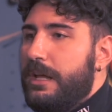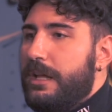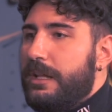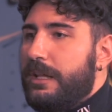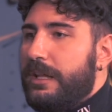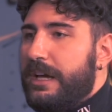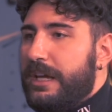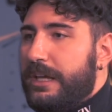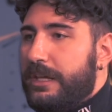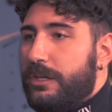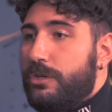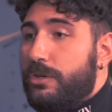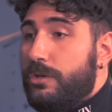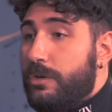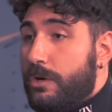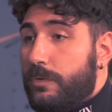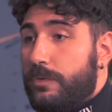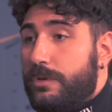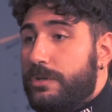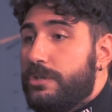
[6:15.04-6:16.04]
Like, you
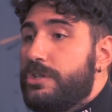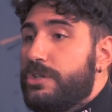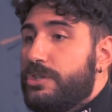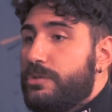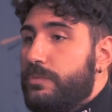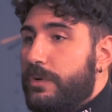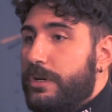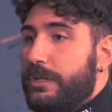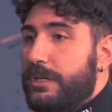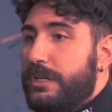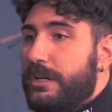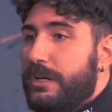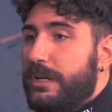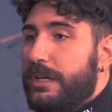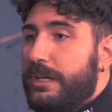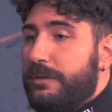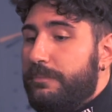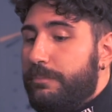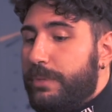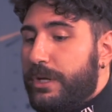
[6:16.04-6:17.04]
know, you're just 1 year
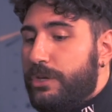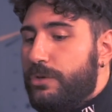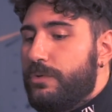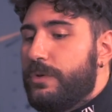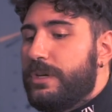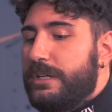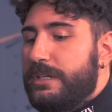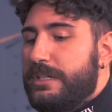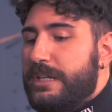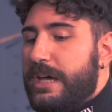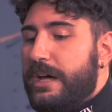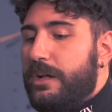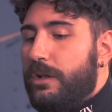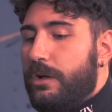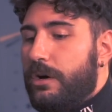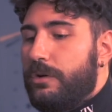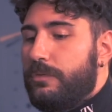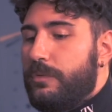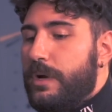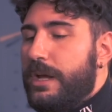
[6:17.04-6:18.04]
in, but you can tell
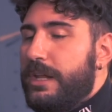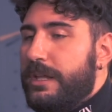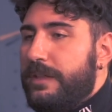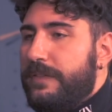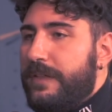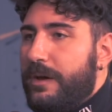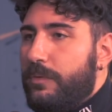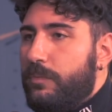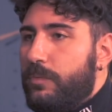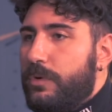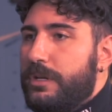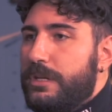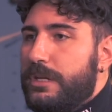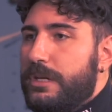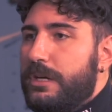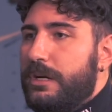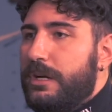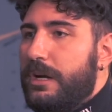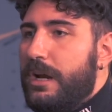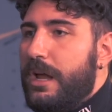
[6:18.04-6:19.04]
already in that 1
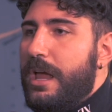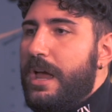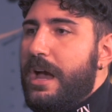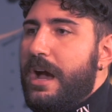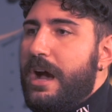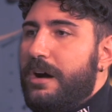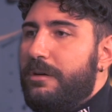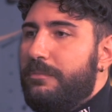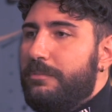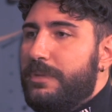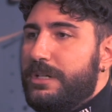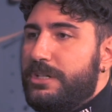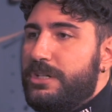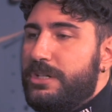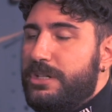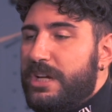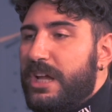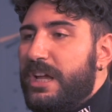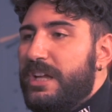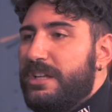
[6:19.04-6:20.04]
year how
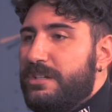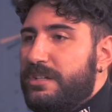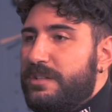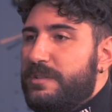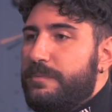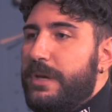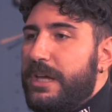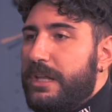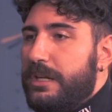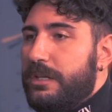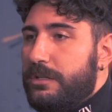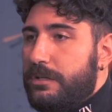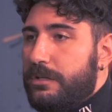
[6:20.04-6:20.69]
much change is made in